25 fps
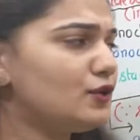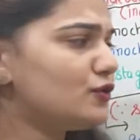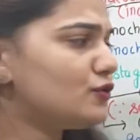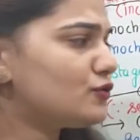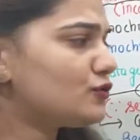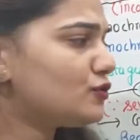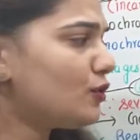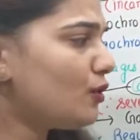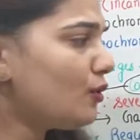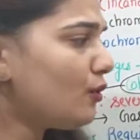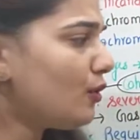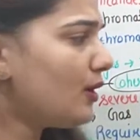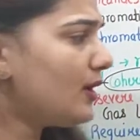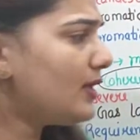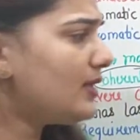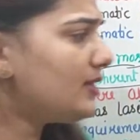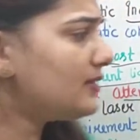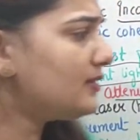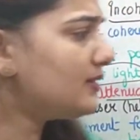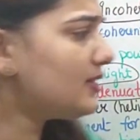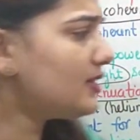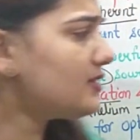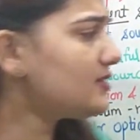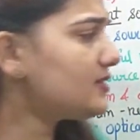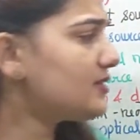So in
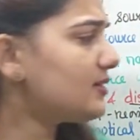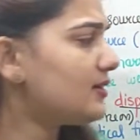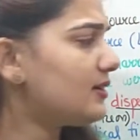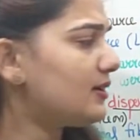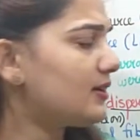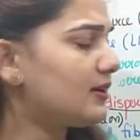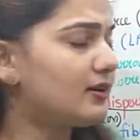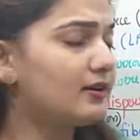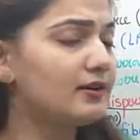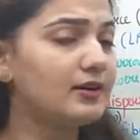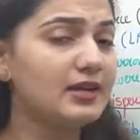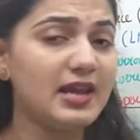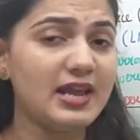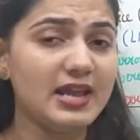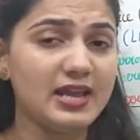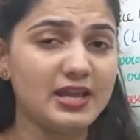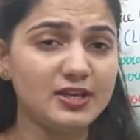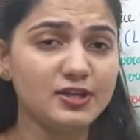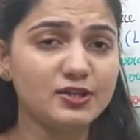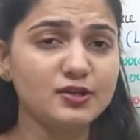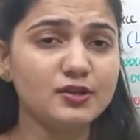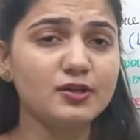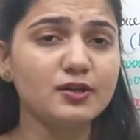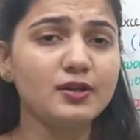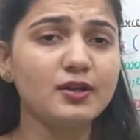this
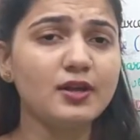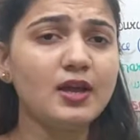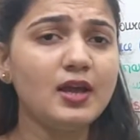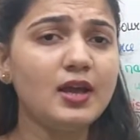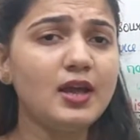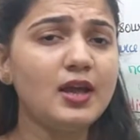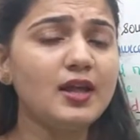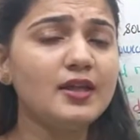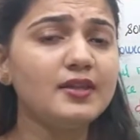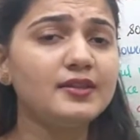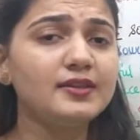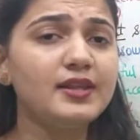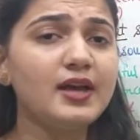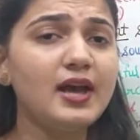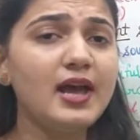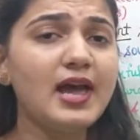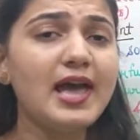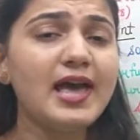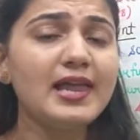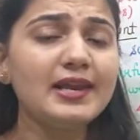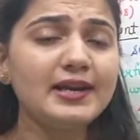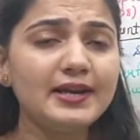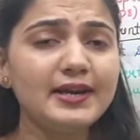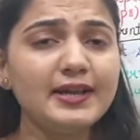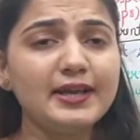range, the
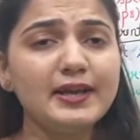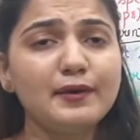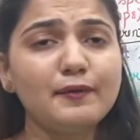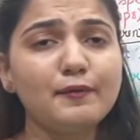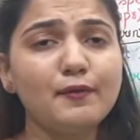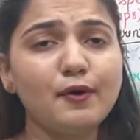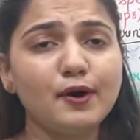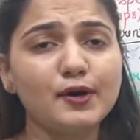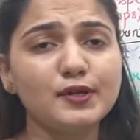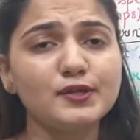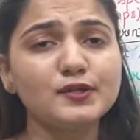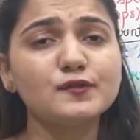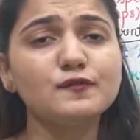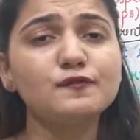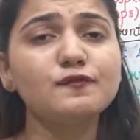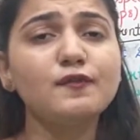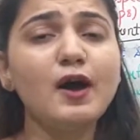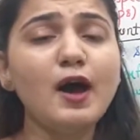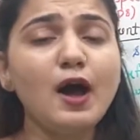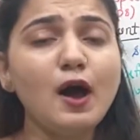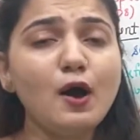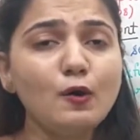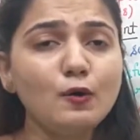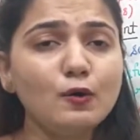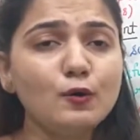LED was
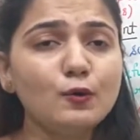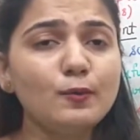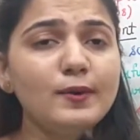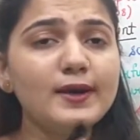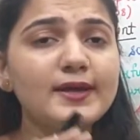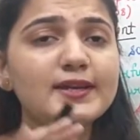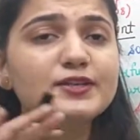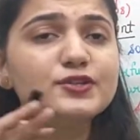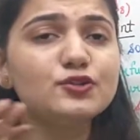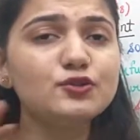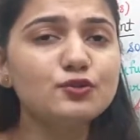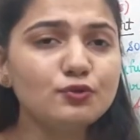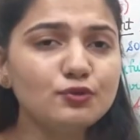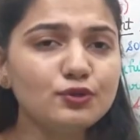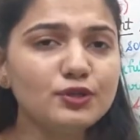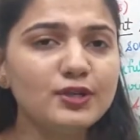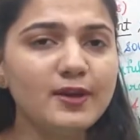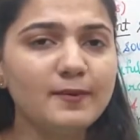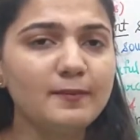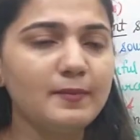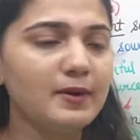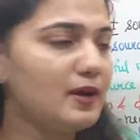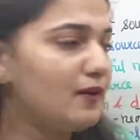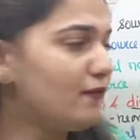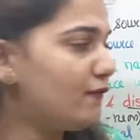found very
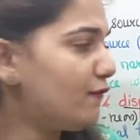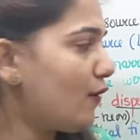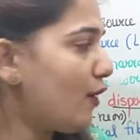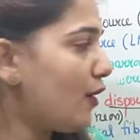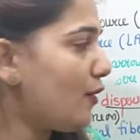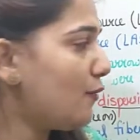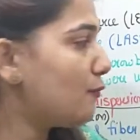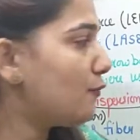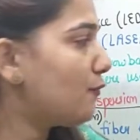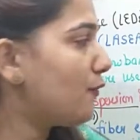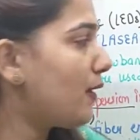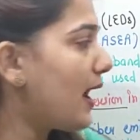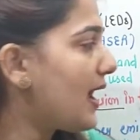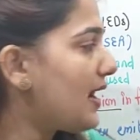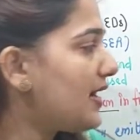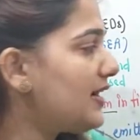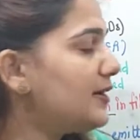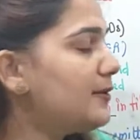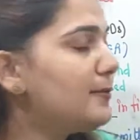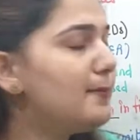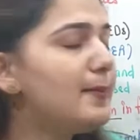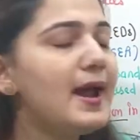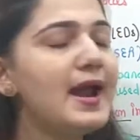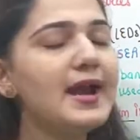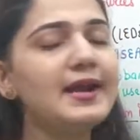suitable for
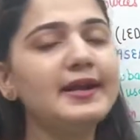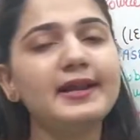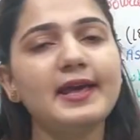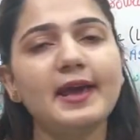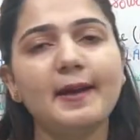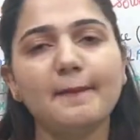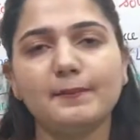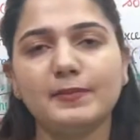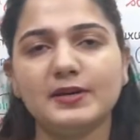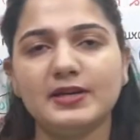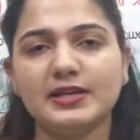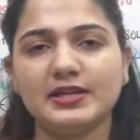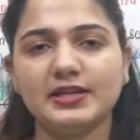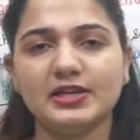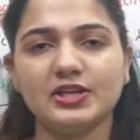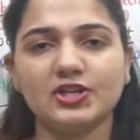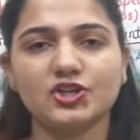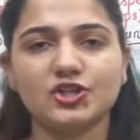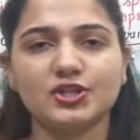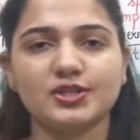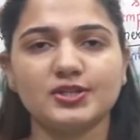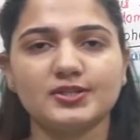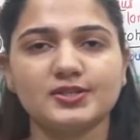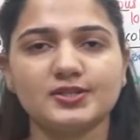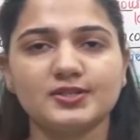wideband
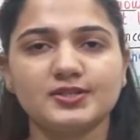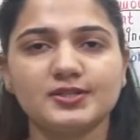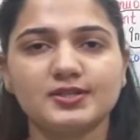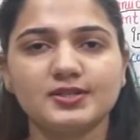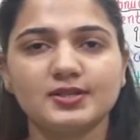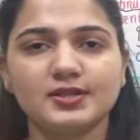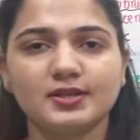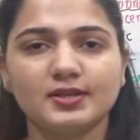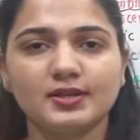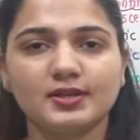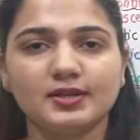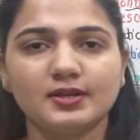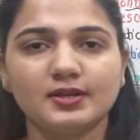applications.